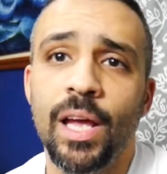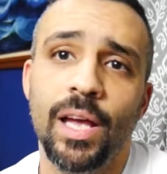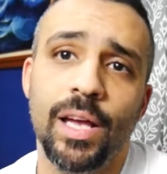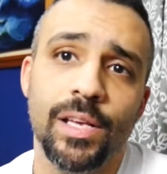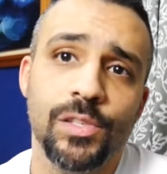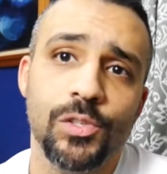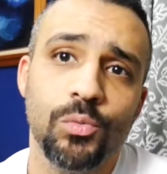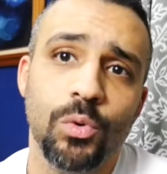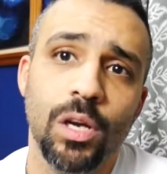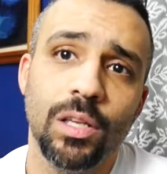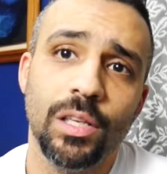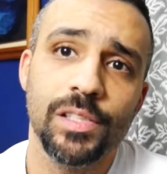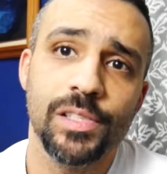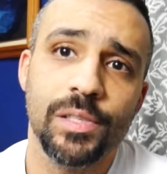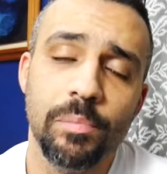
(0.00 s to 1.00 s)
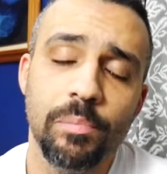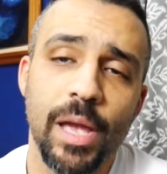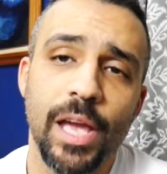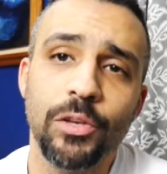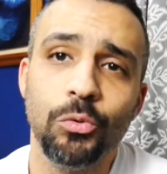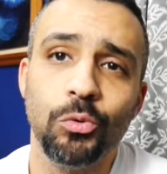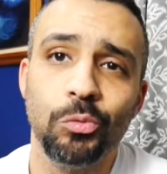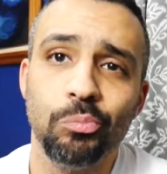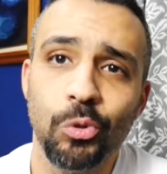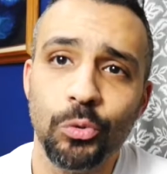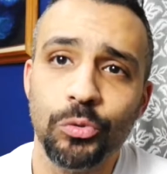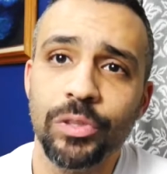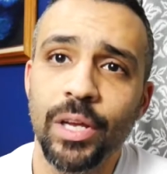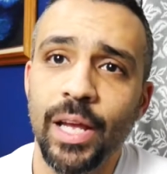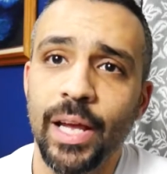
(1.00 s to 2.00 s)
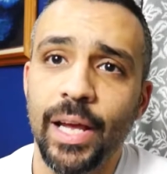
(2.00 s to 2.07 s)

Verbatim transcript: as well as the manual mode.